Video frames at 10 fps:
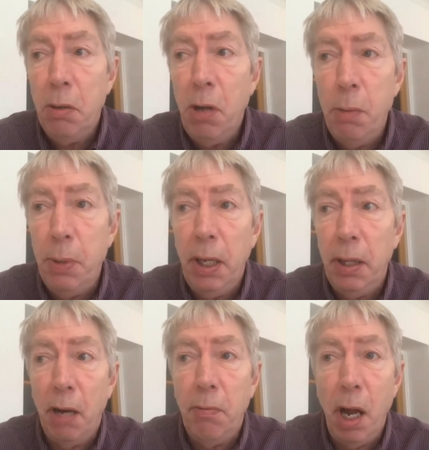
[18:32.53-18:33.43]
Nobody in
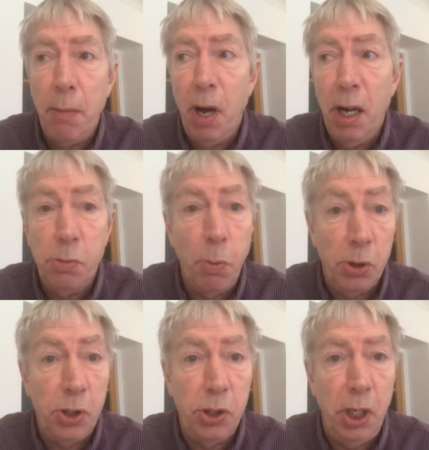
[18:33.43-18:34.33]
their right minds
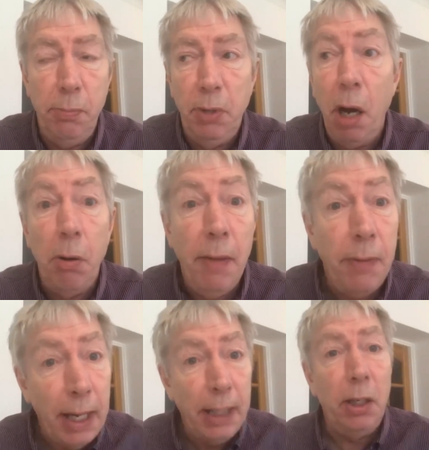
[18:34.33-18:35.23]
wants to see him go, and
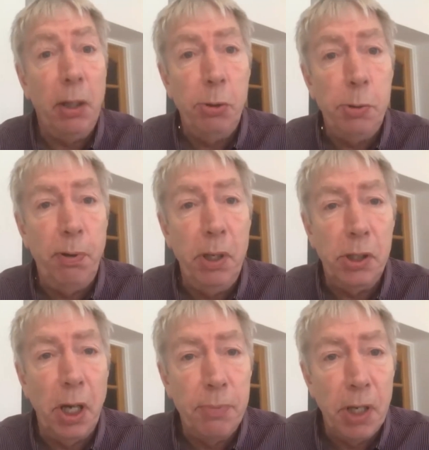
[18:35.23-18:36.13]
that includes
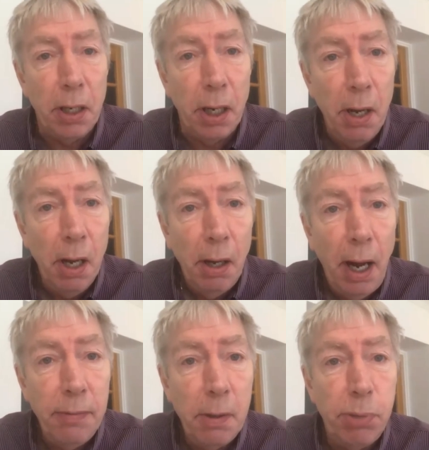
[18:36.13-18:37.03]
Prince Abdullah
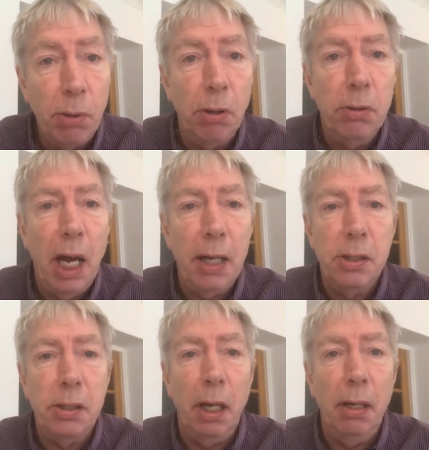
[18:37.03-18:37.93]
and the board.
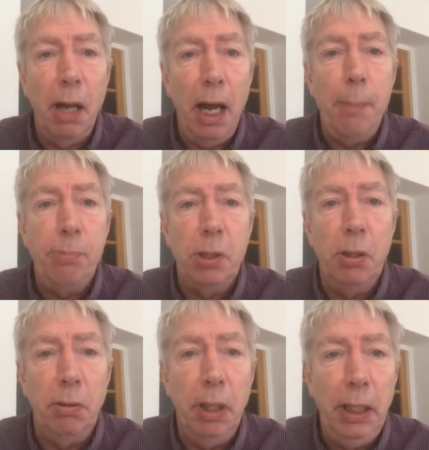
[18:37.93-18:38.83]
That's
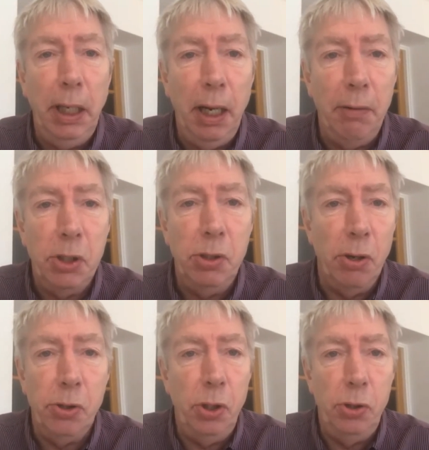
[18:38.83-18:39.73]
absolutely clear. It's
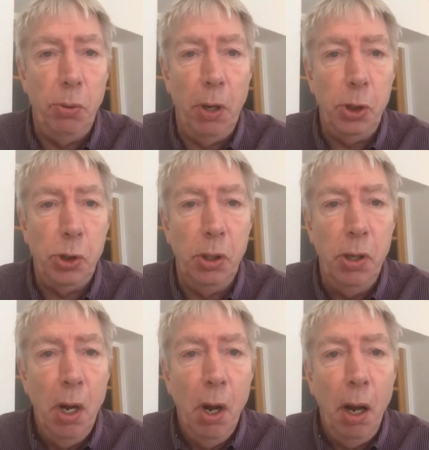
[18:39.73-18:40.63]
not a situation
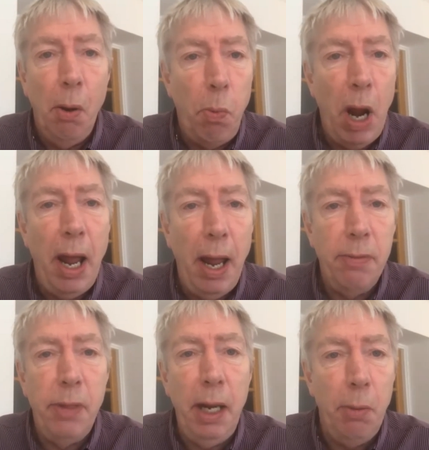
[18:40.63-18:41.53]
where
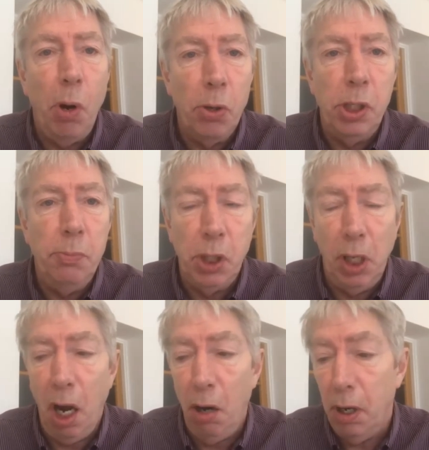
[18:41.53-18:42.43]
they want him to
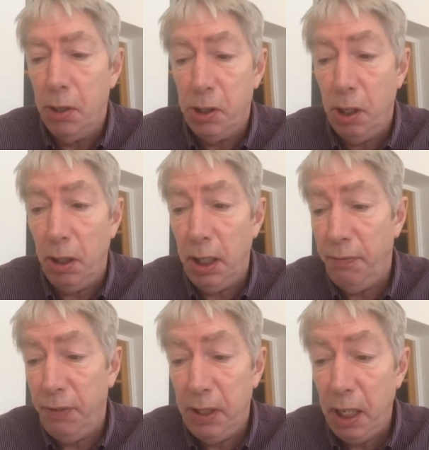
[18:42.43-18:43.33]
go, and certainly
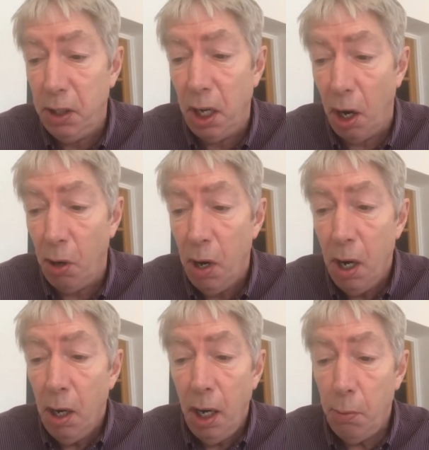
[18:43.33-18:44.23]
if he did go,
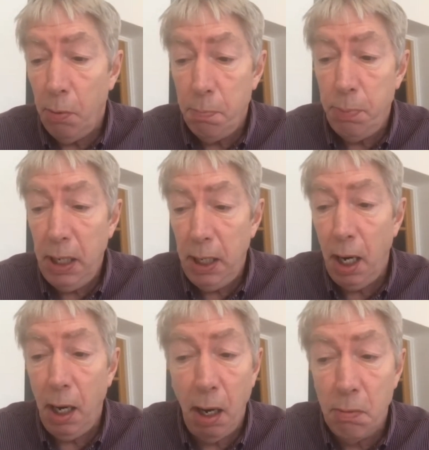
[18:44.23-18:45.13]
it would
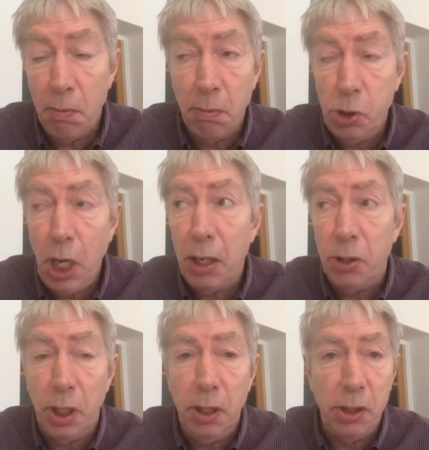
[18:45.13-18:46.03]
be
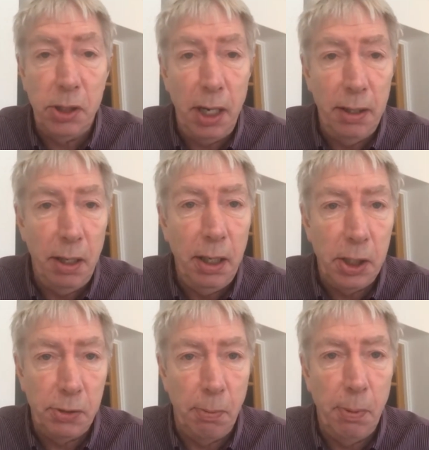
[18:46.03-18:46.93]
challenging, to say the
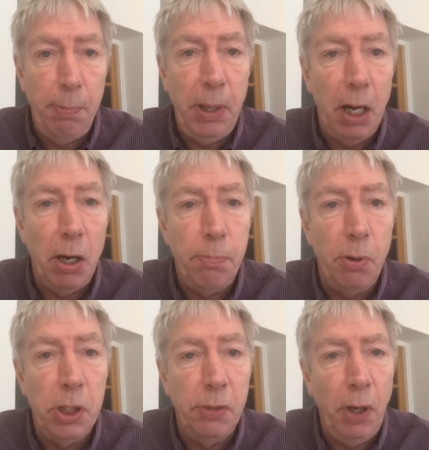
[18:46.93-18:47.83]
least, from a PR
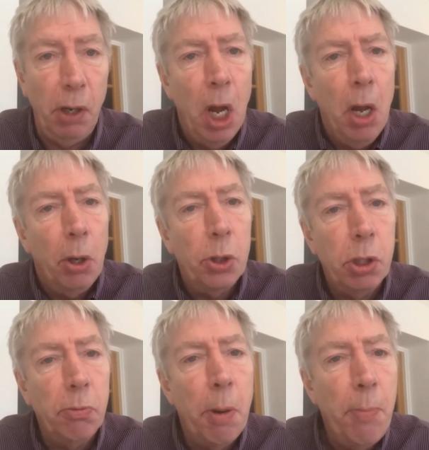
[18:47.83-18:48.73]
point of view. Because
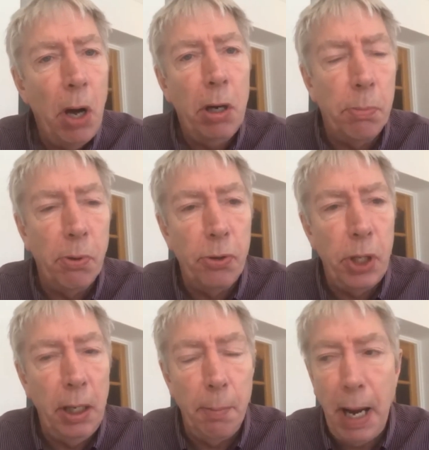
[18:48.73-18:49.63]
the remarkable
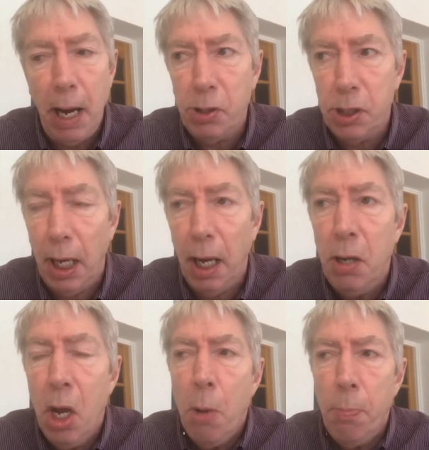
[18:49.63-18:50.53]
thing about it,
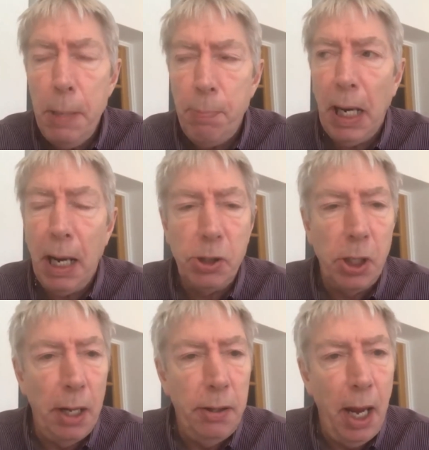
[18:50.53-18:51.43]
and people
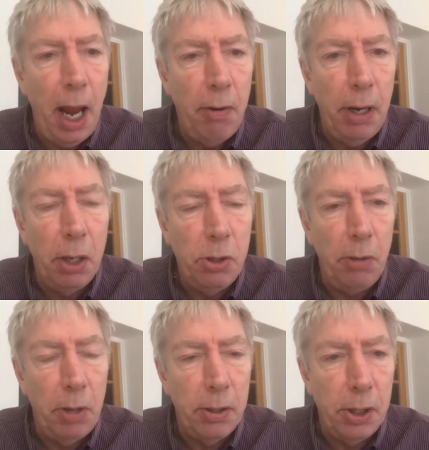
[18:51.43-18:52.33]
outside the area
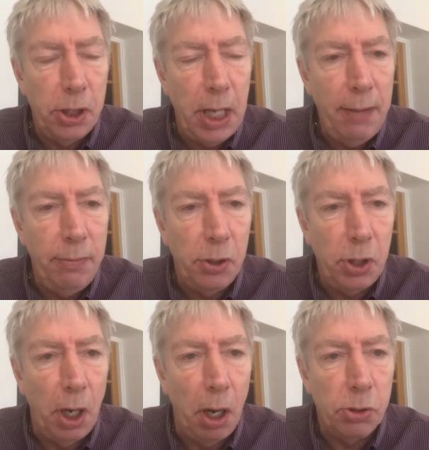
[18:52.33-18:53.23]
don't understand this,
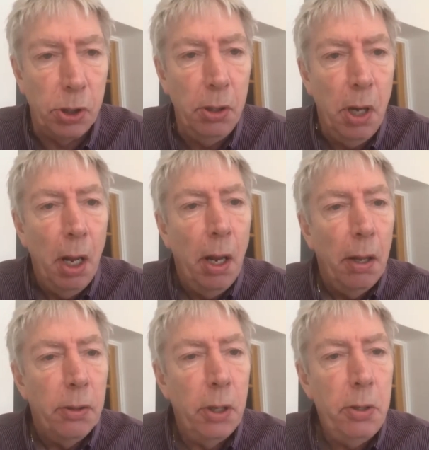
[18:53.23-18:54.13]
Carlton,
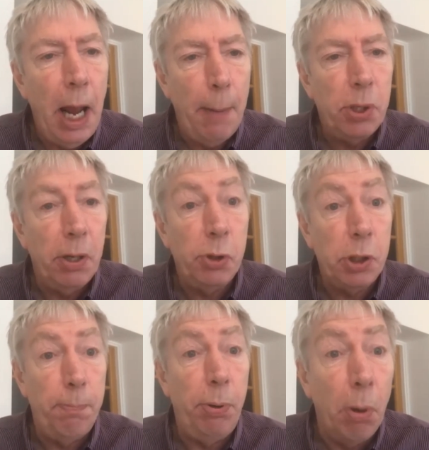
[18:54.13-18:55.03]
the depth of
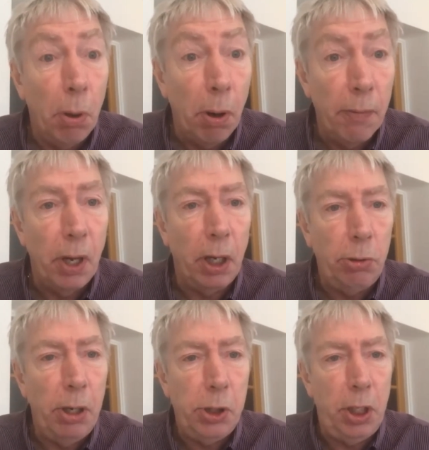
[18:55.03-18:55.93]
support that
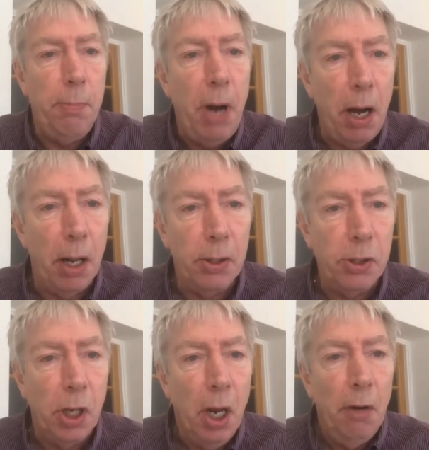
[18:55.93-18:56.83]
Chris
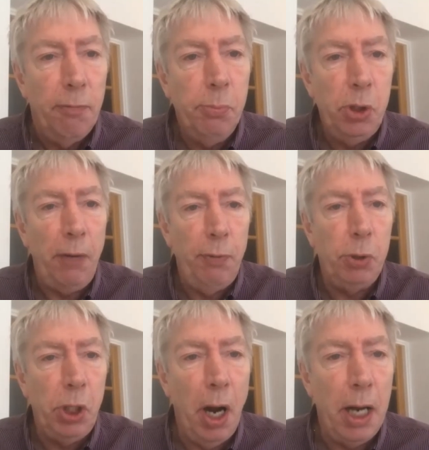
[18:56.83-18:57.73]
commands from
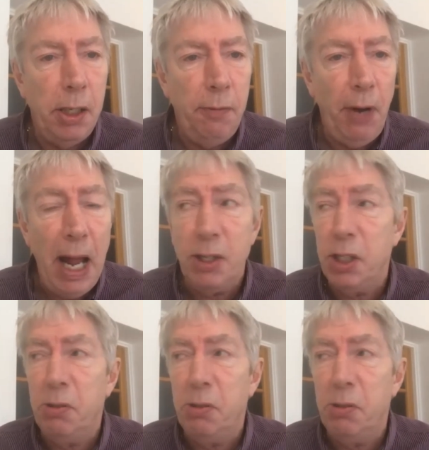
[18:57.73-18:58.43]
Sheffield United fans.